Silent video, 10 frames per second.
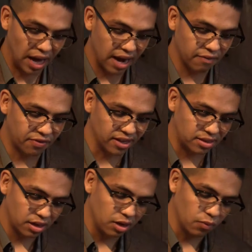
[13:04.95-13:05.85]
life
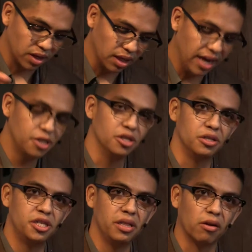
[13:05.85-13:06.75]
that's in
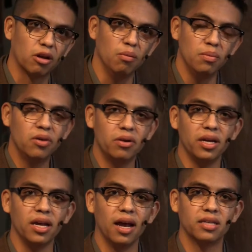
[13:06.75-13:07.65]
relation to their
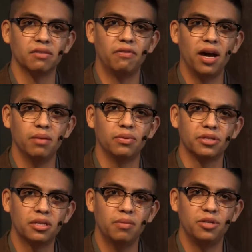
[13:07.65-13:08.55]
community as a viable
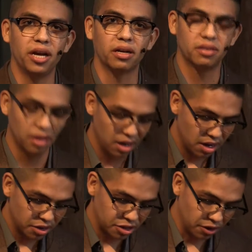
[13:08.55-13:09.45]
subject.
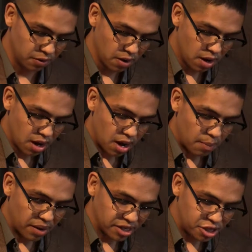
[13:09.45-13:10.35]
So
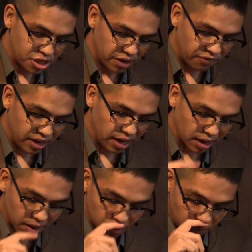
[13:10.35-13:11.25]
by shifting,
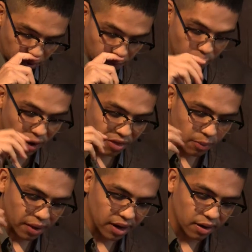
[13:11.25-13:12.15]
or rather
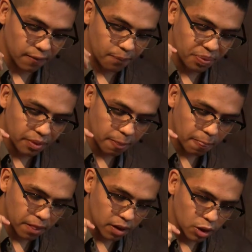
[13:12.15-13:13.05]
by
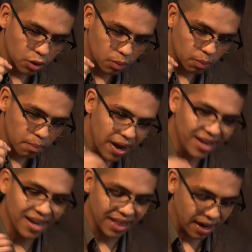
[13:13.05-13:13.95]

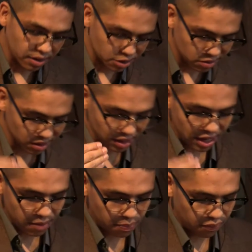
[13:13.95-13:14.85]
making that
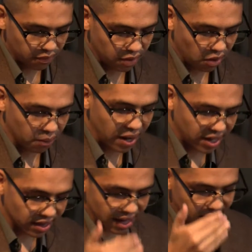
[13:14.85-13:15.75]
leap, or
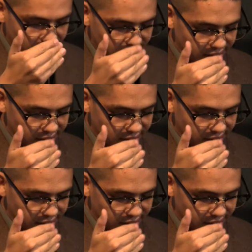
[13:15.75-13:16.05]
making that